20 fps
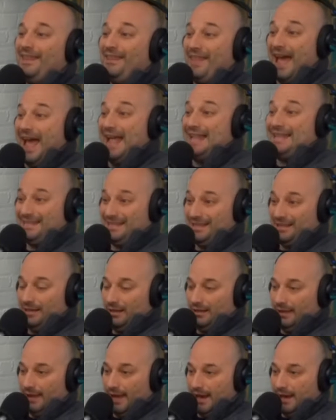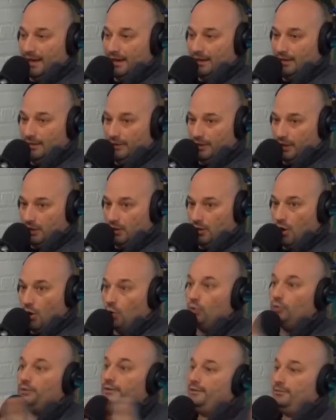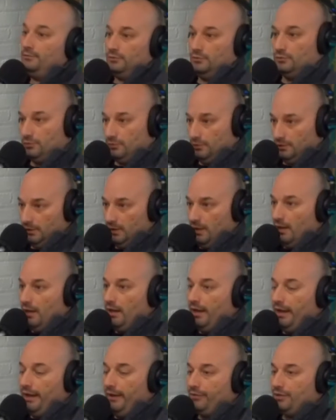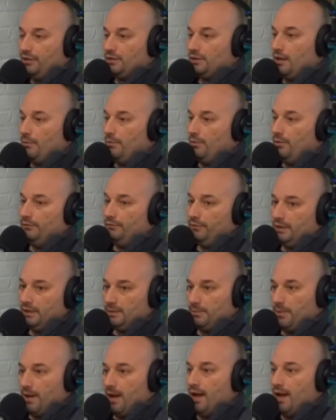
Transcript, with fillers: That's like the golden rule. If someone